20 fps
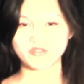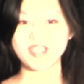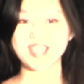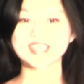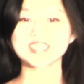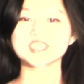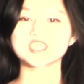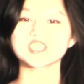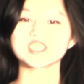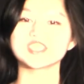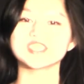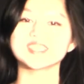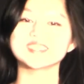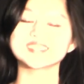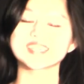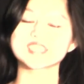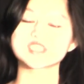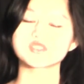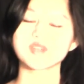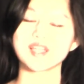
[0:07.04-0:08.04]
perfection
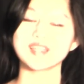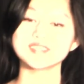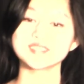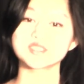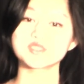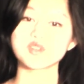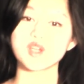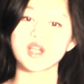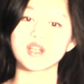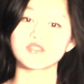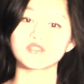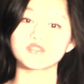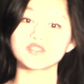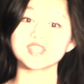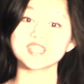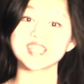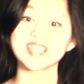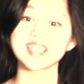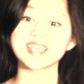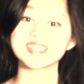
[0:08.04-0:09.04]
is like trying to draw a
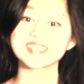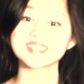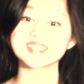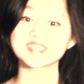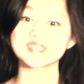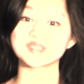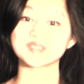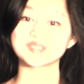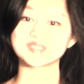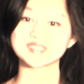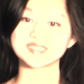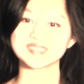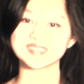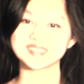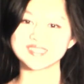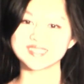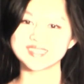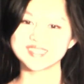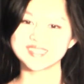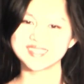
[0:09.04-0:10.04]
freehand circle.
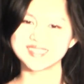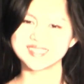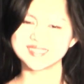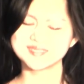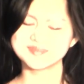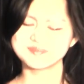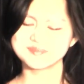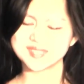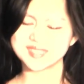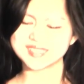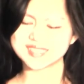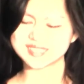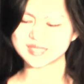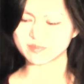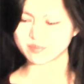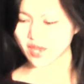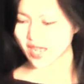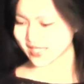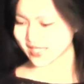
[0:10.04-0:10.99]
It is the